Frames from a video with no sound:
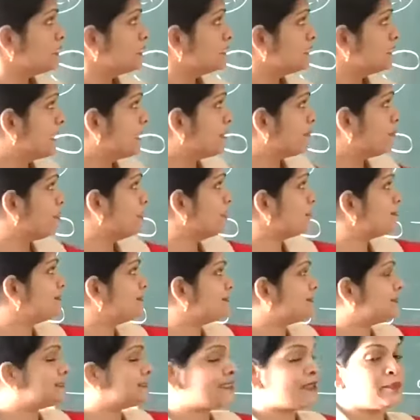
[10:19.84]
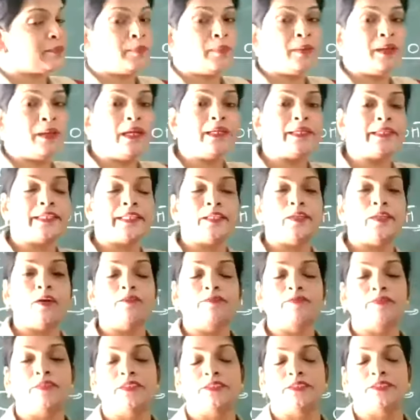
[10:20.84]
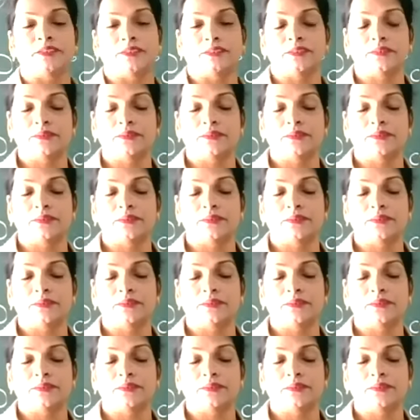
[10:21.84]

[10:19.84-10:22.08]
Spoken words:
That means the stability of this